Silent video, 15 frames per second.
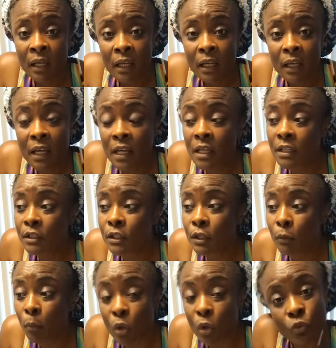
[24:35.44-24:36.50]
he's the
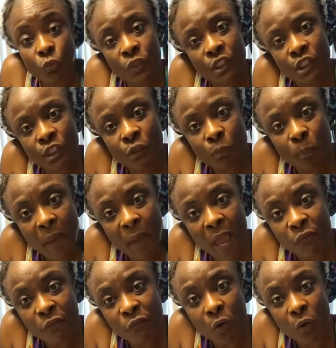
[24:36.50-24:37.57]
most
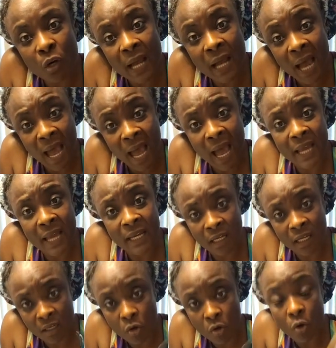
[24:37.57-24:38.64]
respectful guy
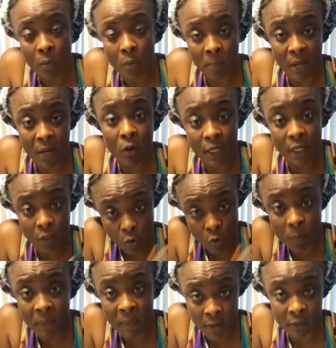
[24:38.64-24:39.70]
in co in
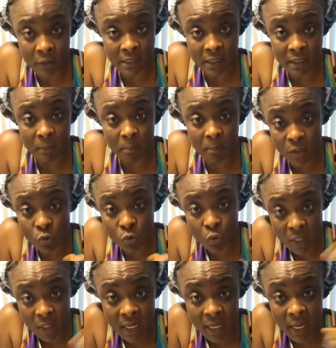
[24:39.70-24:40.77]
co-parenting
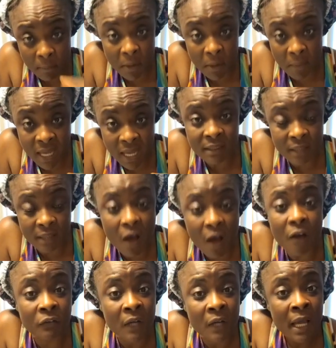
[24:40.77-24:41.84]
between him and
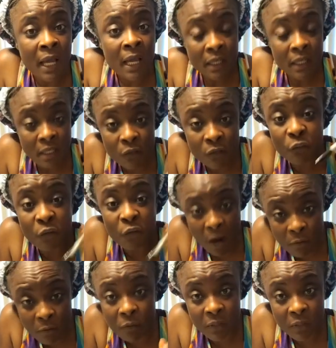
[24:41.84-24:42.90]
myself he's
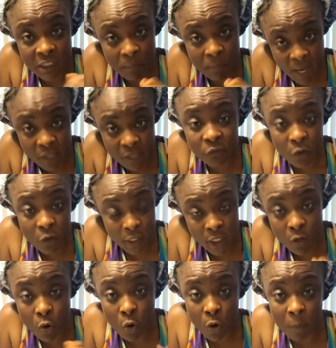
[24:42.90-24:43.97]
very respectful
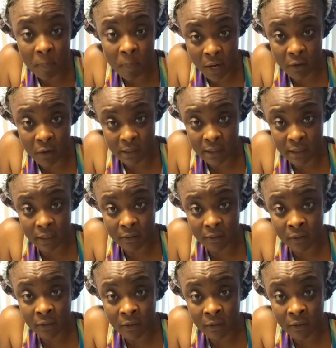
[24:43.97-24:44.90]
in co-parenting